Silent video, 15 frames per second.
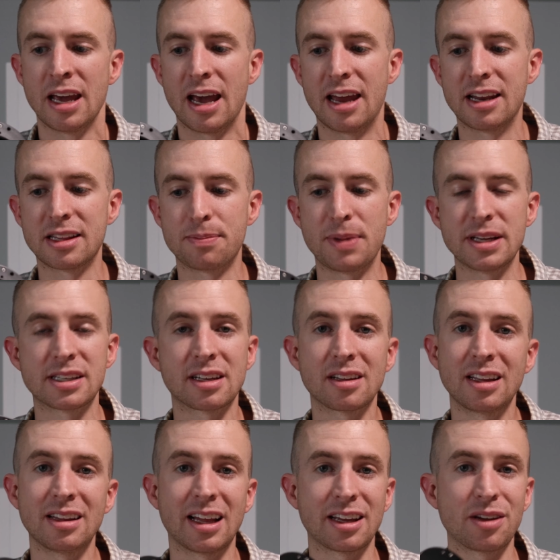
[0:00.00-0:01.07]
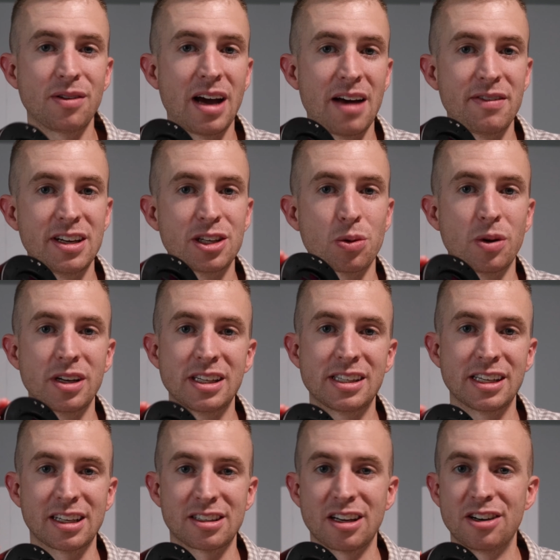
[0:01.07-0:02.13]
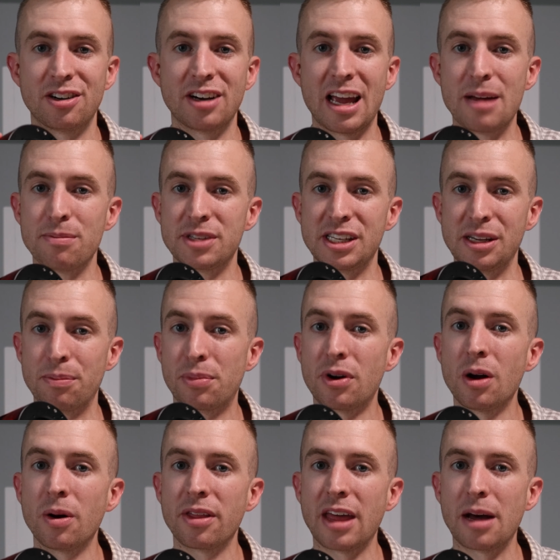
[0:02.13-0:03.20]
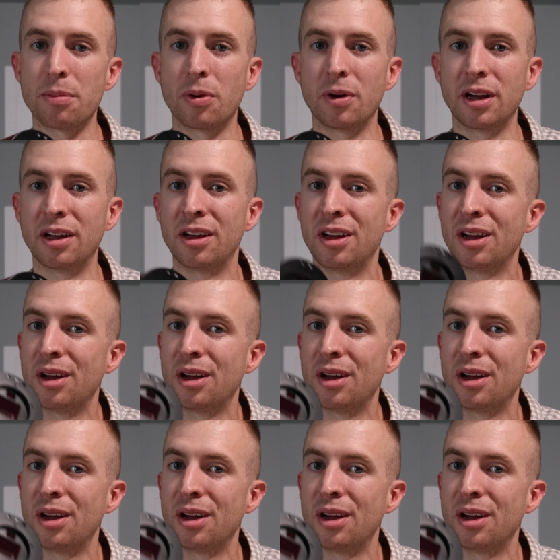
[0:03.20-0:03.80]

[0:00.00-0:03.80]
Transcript: and it's basically like you have a 2600 MC Pro at that point,